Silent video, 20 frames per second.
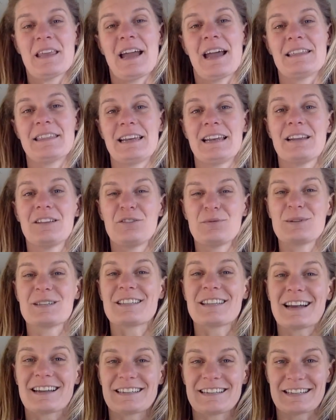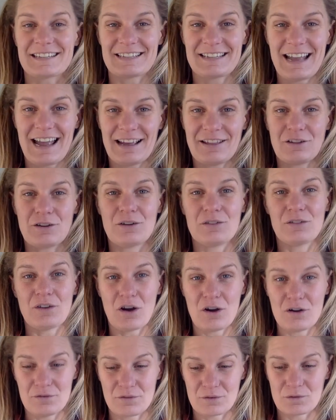And then as we start to stack those
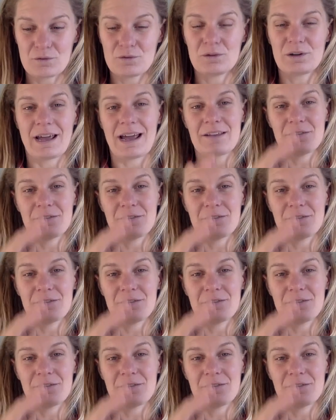overall,